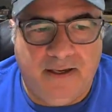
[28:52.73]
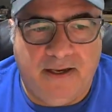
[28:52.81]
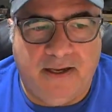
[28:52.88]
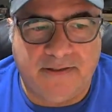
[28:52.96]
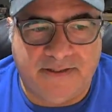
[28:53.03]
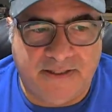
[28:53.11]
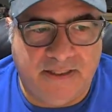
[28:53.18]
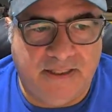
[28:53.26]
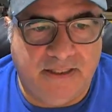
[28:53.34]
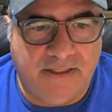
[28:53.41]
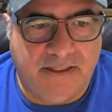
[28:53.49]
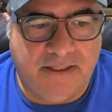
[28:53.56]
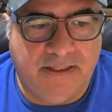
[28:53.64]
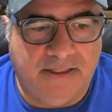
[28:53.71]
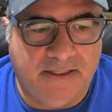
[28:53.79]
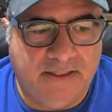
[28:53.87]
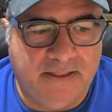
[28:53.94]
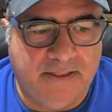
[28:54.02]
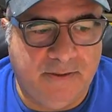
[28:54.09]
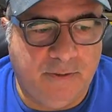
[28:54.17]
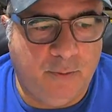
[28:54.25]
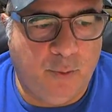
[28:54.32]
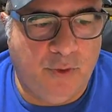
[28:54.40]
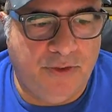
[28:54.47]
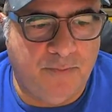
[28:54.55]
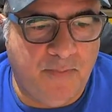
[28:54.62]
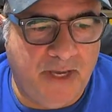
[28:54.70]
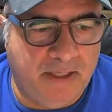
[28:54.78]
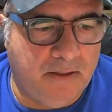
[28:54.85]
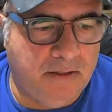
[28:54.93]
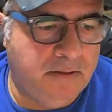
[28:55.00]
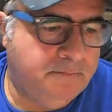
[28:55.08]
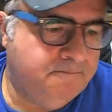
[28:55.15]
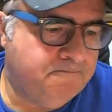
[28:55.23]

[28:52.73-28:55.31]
I'll tell you, with metal,